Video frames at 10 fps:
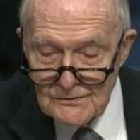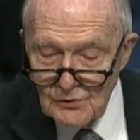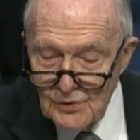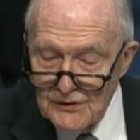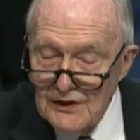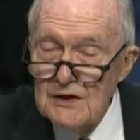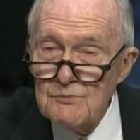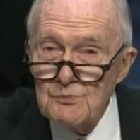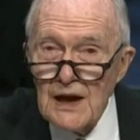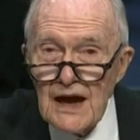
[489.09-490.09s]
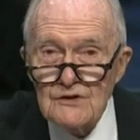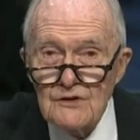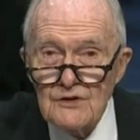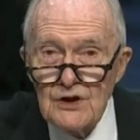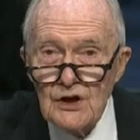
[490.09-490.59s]
where the impact
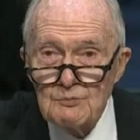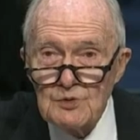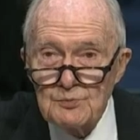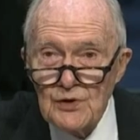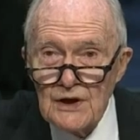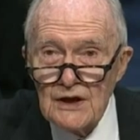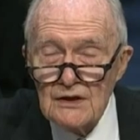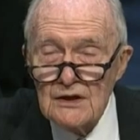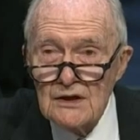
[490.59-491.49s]
of the Arab Spring